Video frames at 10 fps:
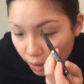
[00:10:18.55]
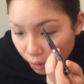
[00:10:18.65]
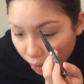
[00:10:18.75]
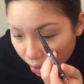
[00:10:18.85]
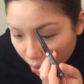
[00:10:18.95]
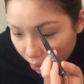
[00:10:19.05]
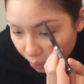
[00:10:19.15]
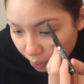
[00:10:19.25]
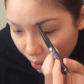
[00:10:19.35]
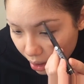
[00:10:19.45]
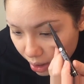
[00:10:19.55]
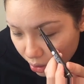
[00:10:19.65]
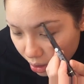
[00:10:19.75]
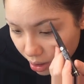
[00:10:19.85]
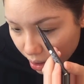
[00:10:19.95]
running
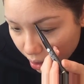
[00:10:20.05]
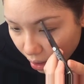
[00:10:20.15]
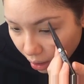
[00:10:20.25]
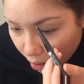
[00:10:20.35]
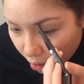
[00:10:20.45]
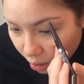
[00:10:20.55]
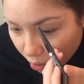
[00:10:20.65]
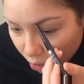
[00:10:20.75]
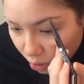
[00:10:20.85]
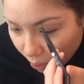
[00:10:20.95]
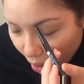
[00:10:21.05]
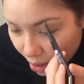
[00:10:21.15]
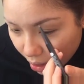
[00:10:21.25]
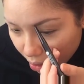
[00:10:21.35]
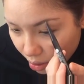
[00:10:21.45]
passages, and
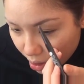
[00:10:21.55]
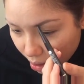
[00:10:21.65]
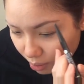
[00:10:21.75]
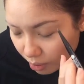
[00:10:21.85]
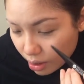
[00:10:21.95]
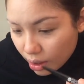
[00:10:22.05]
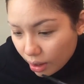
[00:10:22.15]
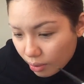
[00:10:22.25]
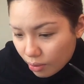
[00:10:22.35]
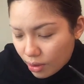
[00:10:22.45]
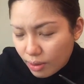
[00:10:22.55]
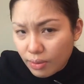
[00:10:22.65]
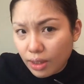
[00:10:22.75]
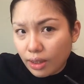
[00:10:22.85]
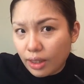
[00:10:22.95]
dramatic you're singing more
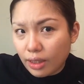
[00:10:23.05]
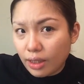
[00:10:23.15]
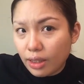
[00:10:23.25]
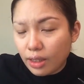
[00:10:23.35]
something like a